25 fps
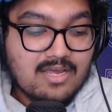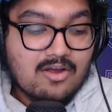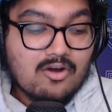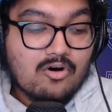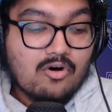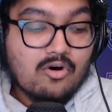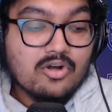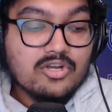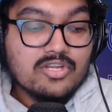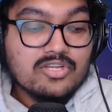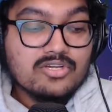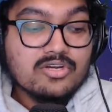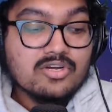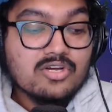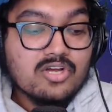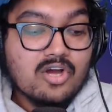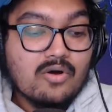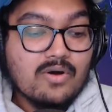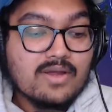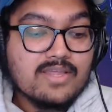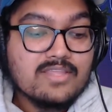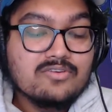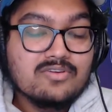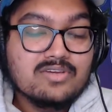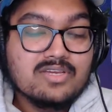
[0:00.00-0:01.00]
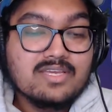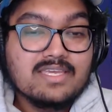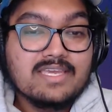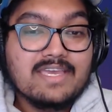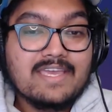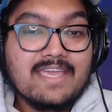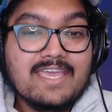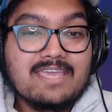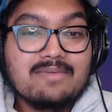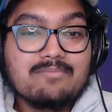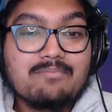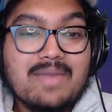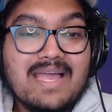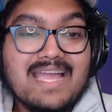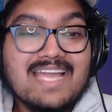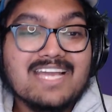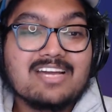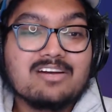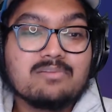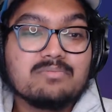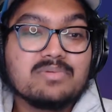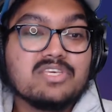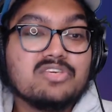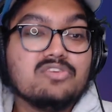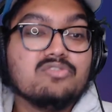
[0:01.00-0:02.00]
Or you could go and you could get a
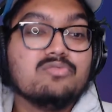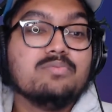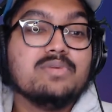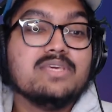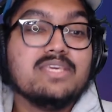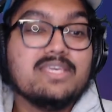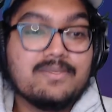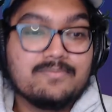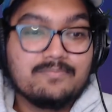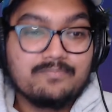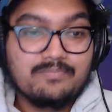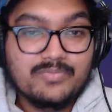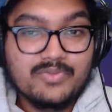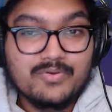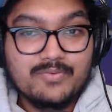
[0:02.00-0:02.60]
backup QB,